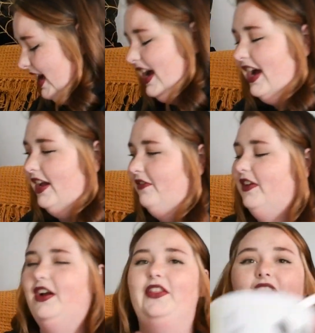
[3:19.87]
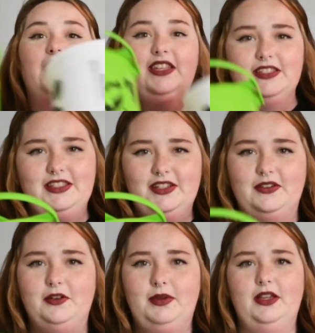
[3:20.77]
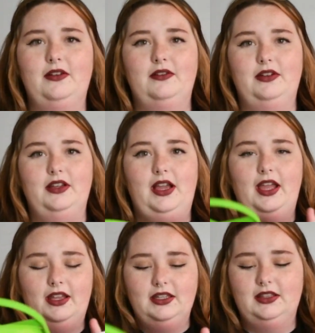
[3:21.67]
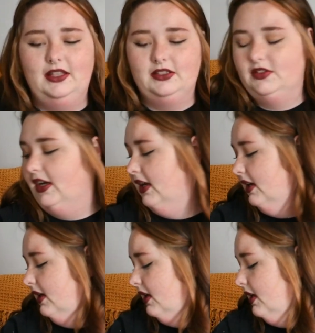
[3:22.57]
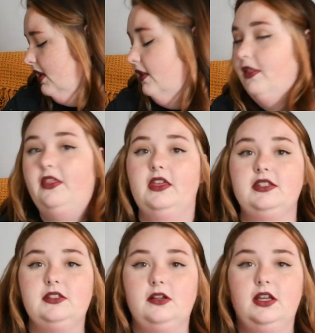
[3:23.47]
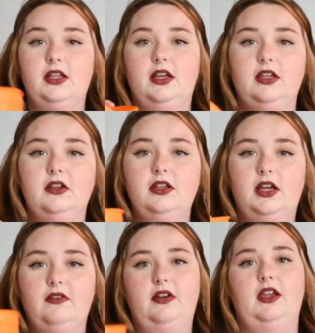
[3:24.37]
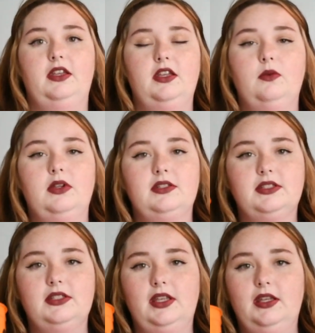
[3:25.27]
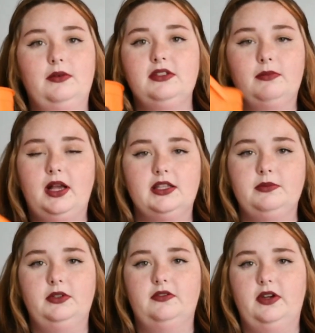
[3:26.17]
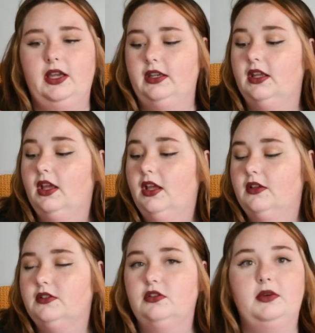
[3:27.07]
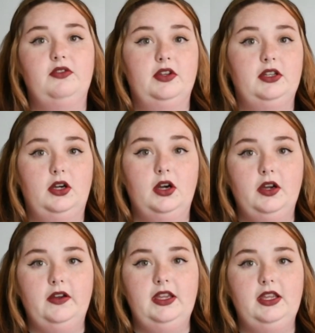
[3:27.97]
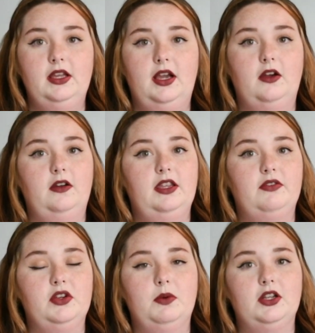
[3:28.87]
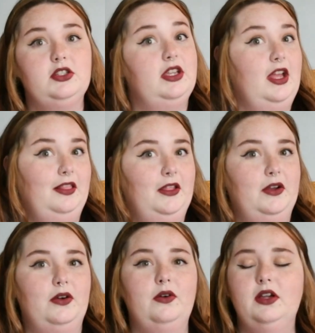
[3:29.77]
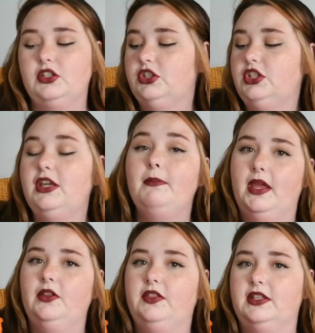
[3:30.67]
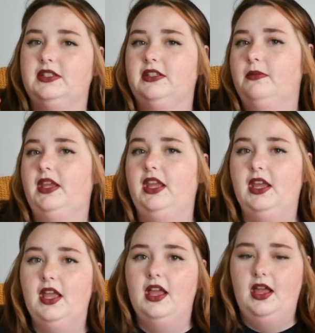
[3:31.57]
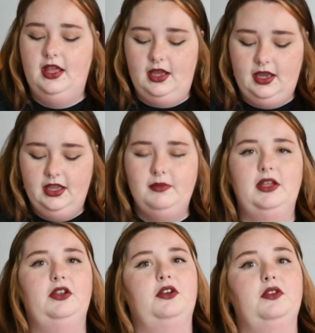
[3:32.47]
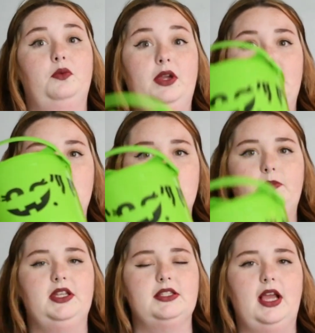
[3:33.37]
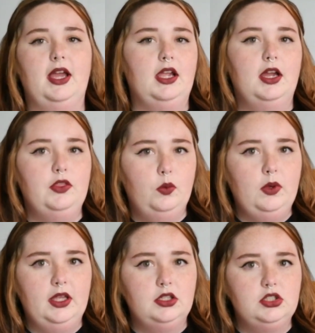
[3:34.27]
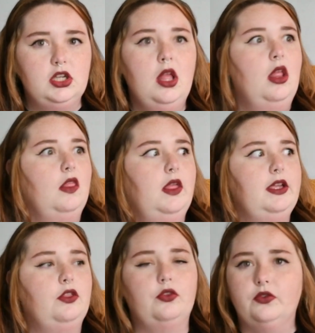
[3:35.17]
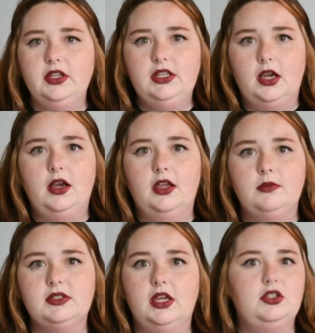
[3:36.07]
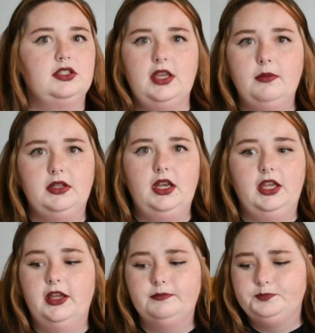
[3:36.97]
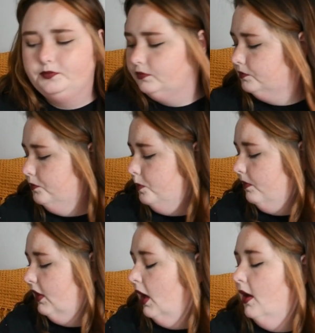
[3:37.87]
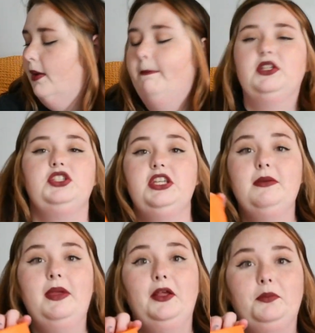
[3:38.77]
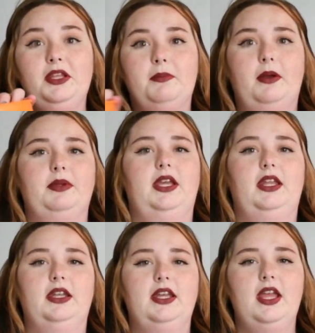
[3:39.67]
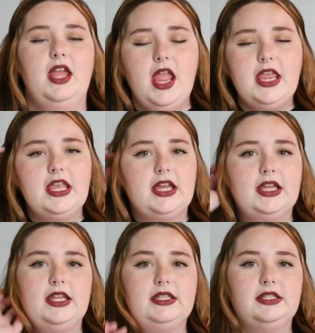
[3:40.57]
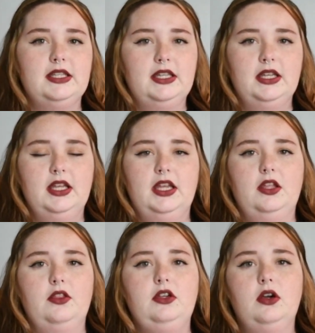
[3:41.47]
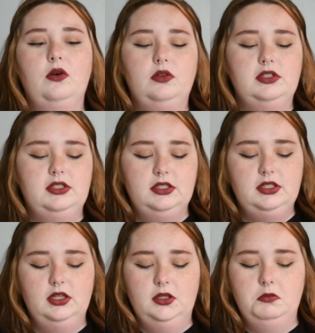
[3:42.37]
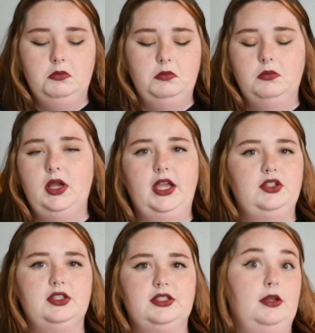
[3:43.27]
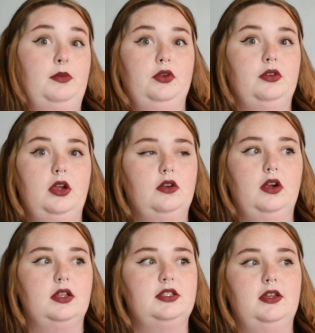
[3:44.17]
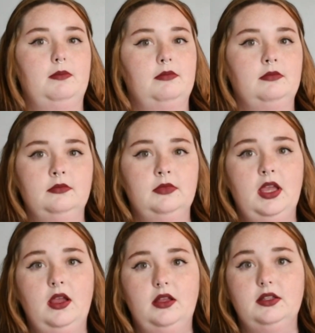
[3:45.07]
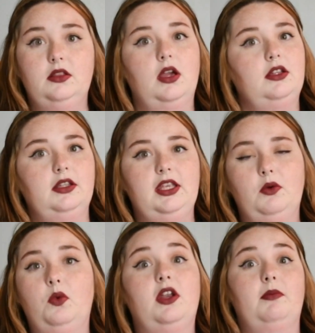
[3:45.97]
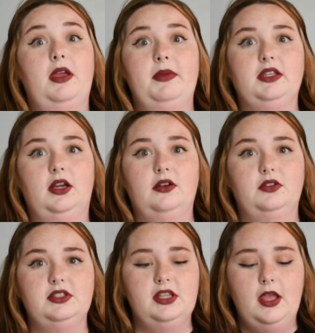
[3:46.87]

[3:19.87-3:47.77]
I found these two on my own. I had to get that straight. This one I could not find. It was it was impossible to find. So my friend Ari, Ari if you're watching, hello, she mailed this to me and I mailed her the witch because I got the witch like three times. I just kept getting it. But she mailed me the pumpkin and the ghost, I just stumbled across him luckily at one of my McDonald's.